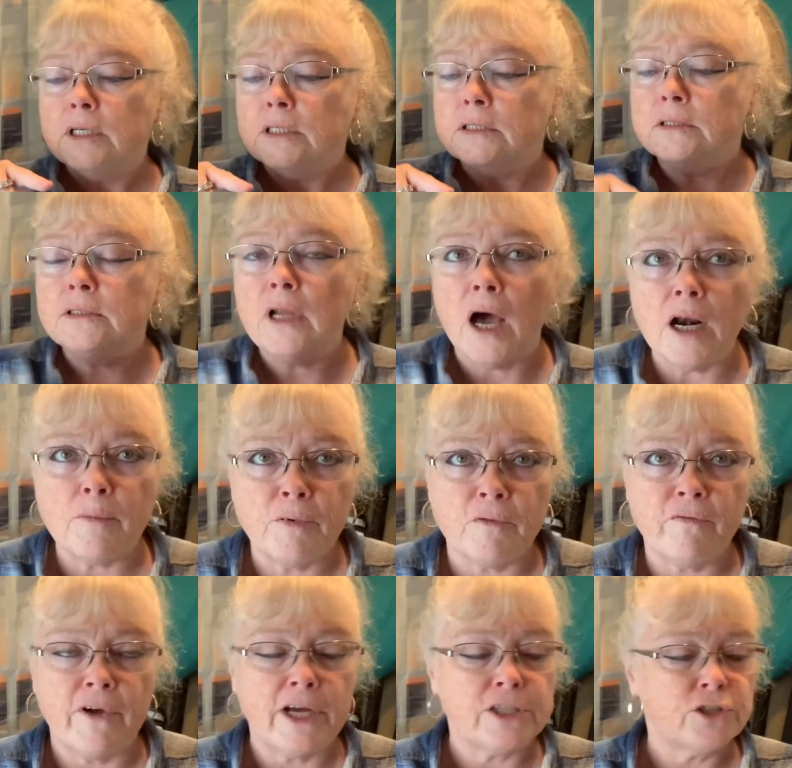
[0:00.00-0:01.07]
not a
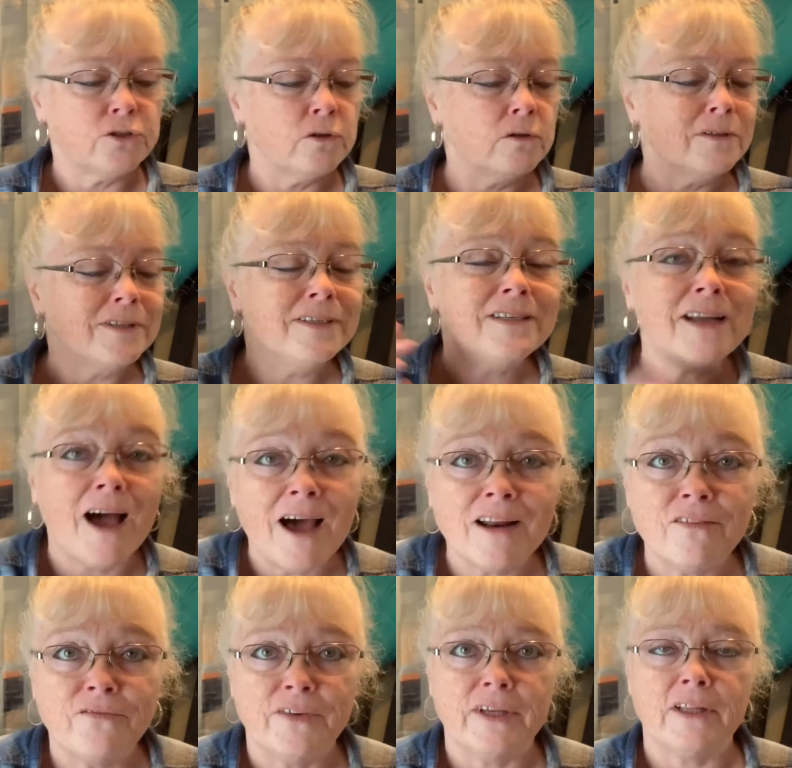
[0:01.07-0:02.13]
professional, not
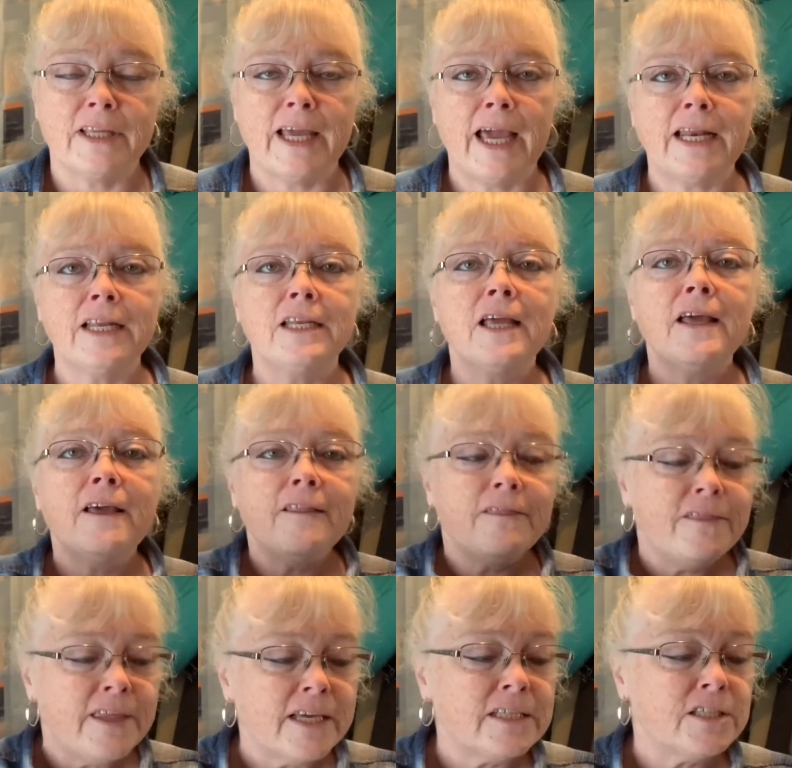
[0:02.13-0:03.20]
affiliated.
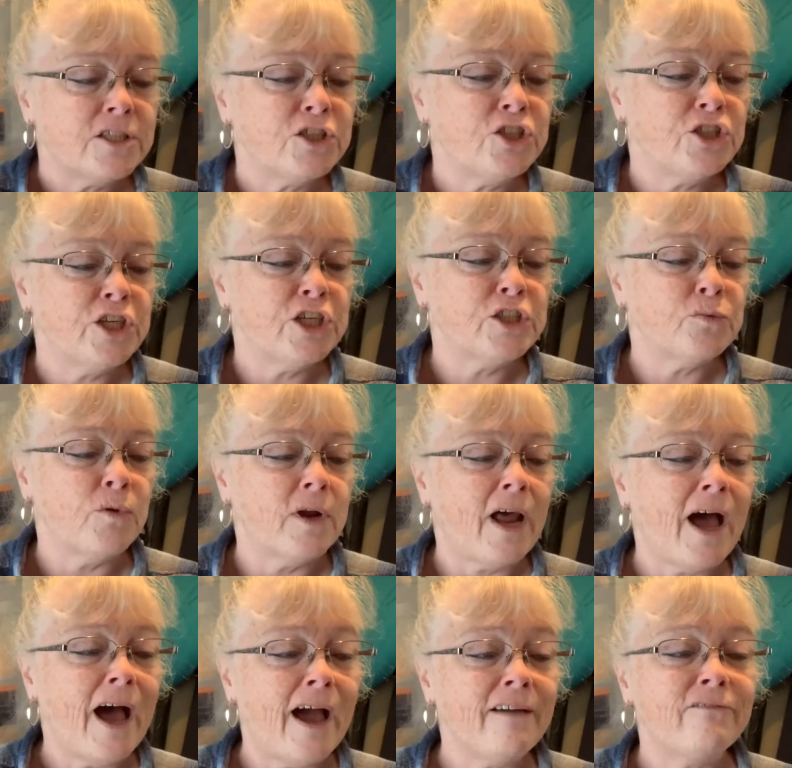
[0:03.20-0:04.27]
This is just what
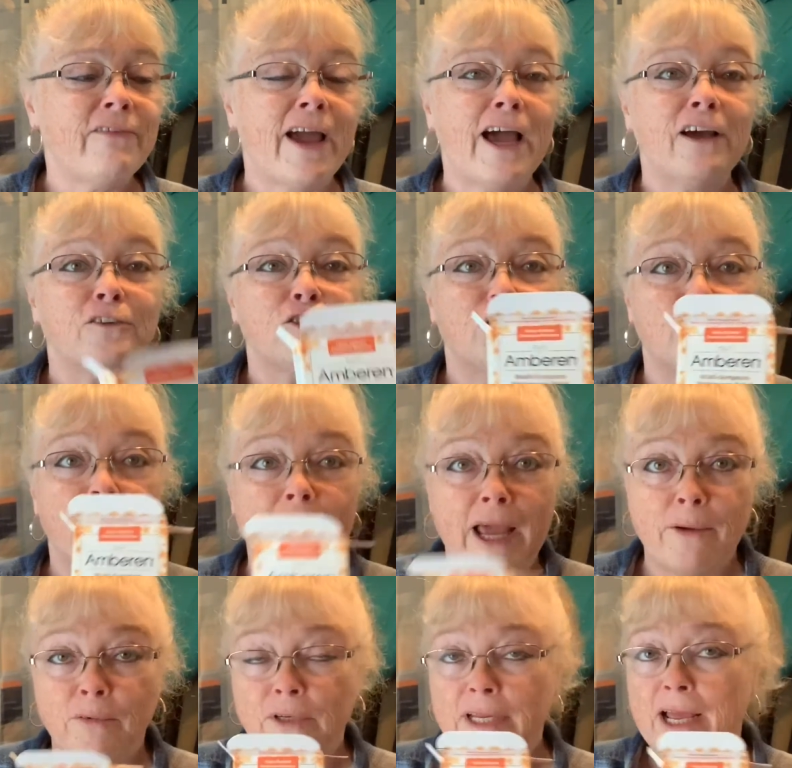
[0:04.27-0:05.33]
I found to be
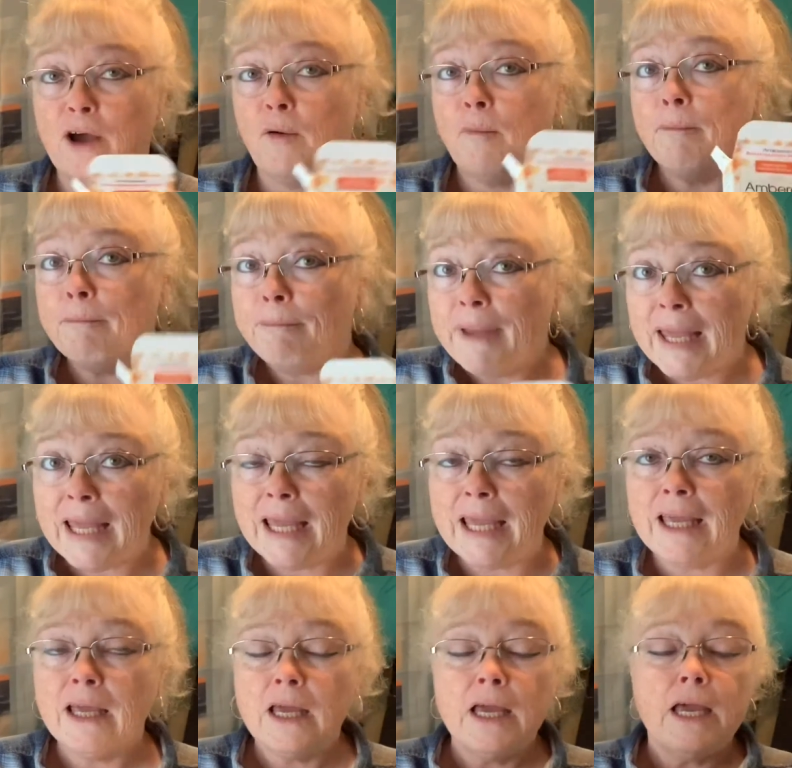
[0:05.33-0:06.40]
able to help
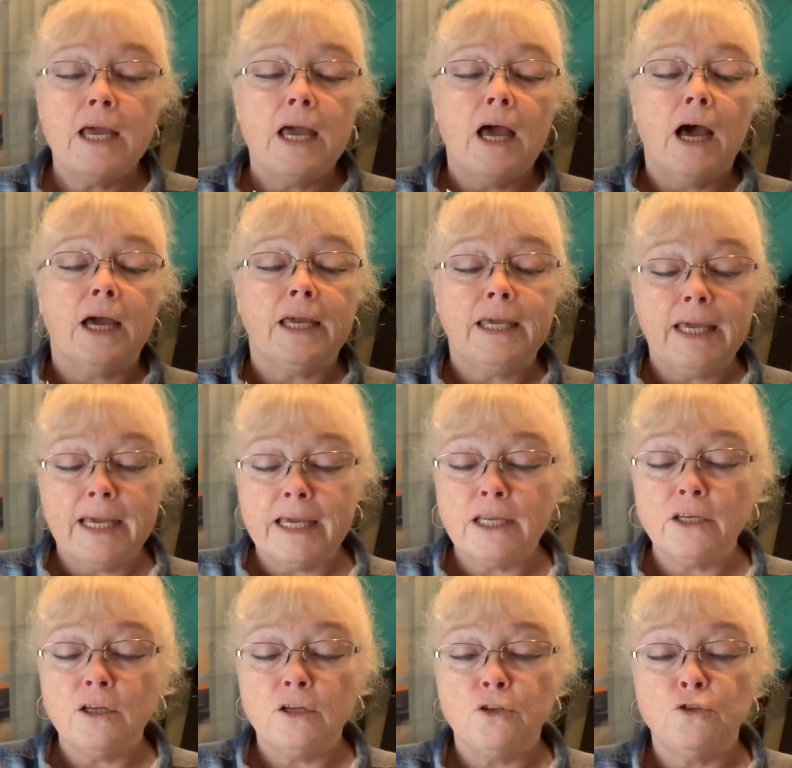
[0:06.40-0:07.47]
me.
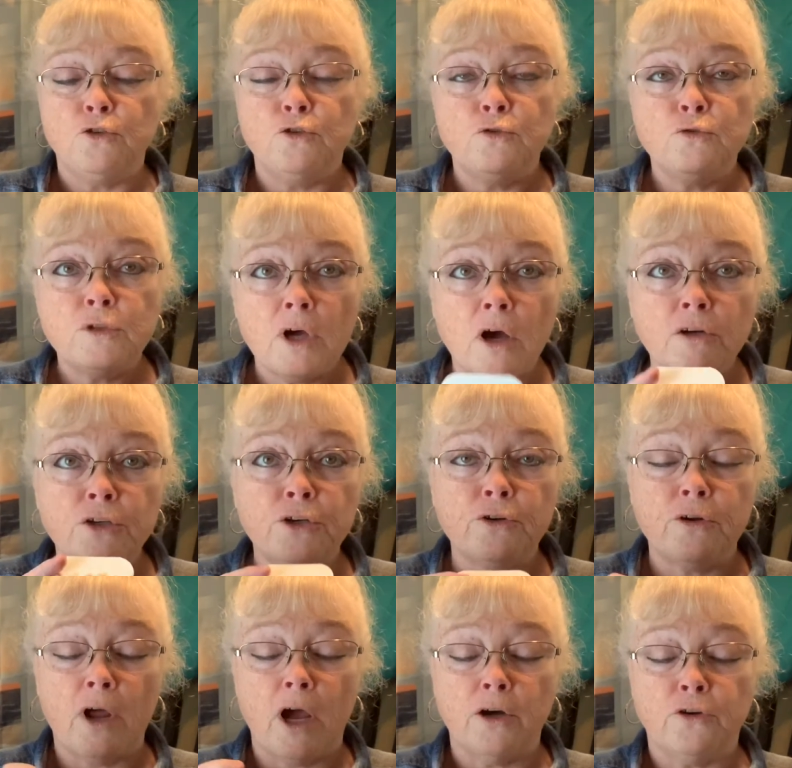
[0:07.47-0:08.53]
Again, you talk to your
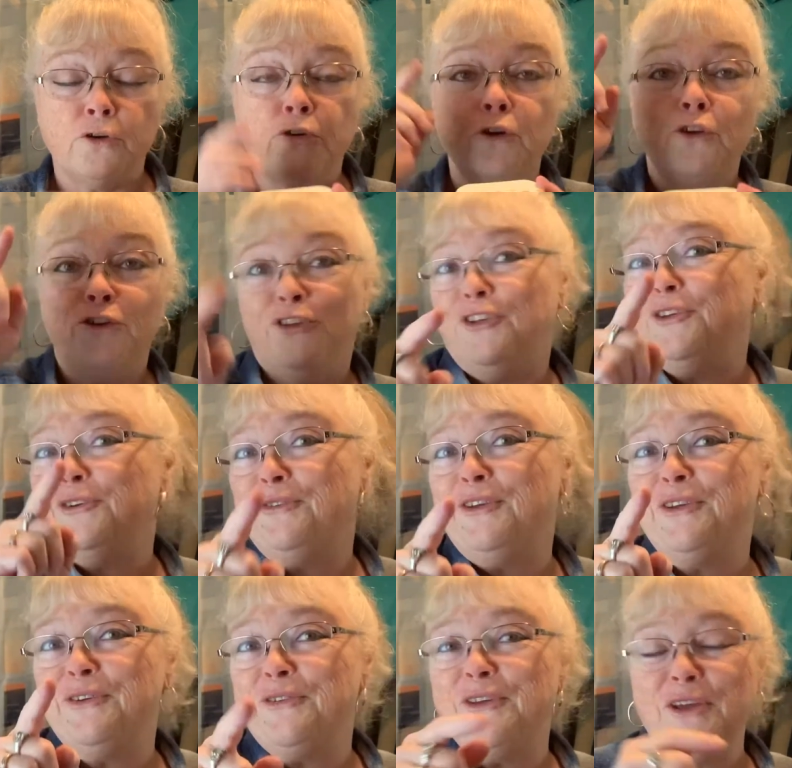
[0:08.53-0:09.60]
doctor, you do
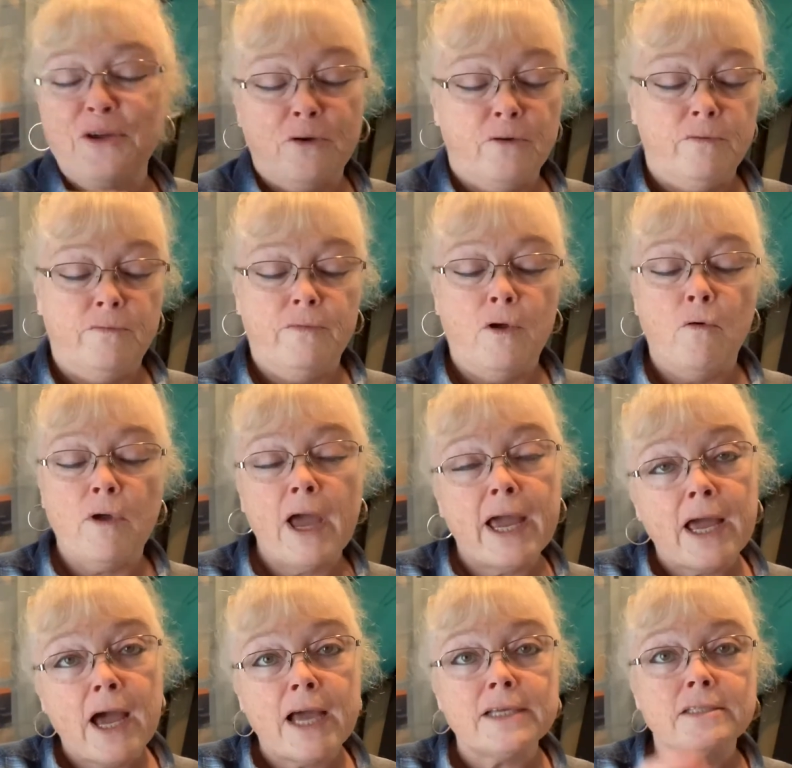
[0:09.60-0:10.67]
you. Okay,
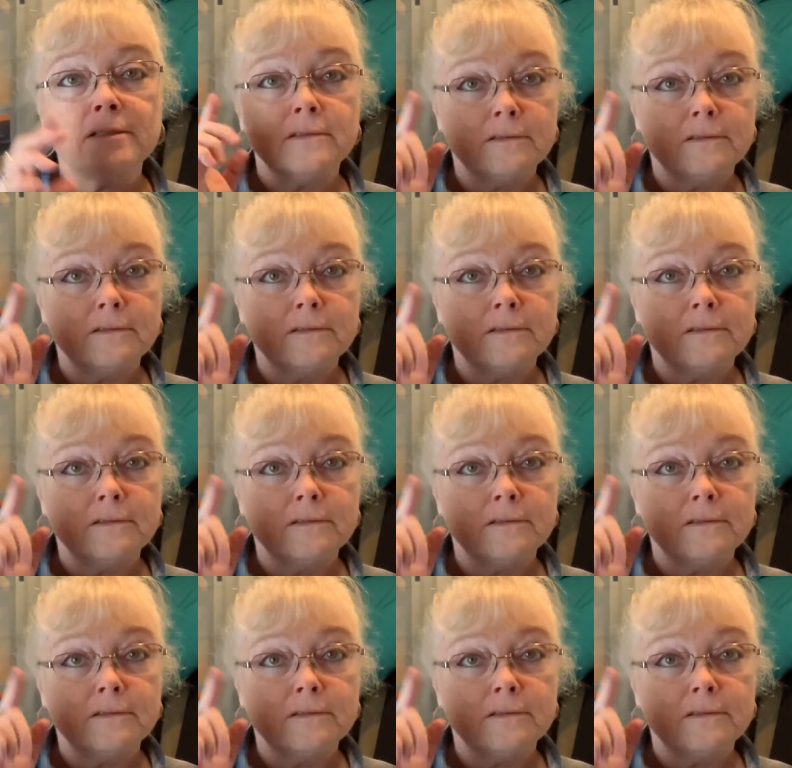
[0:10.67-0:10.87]
guys?